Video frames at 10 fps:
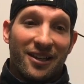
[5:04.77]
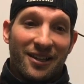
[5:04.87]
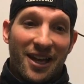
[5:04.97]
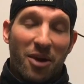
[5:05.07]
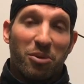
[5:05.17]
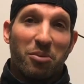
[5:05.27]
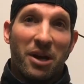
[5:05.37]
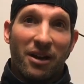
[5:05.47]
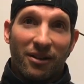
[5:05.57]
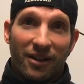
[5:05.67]
now
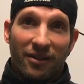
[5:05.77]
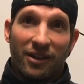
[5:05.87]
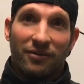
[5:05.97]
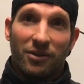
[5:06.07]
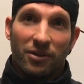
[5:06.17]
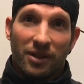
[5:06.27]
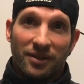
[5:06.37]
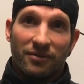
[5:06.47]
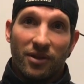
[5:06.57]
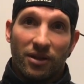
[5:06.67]
prepared, I think, for the
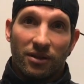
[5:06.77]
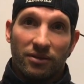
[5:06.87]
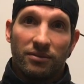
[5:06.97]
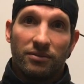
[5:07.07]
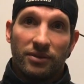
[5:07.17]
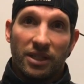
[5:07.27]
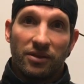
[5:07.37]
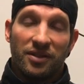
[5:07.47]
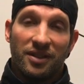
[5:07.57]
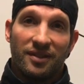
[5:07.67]
rest of our
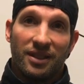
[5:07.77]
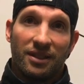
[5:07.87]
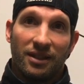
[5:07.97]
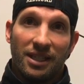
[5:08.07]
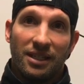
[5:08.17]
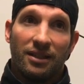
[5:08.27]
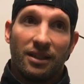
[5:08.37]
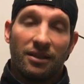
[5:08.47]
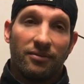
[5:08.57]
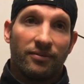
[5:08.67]
regular season in league,
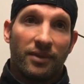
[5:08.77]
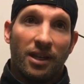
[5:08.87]
and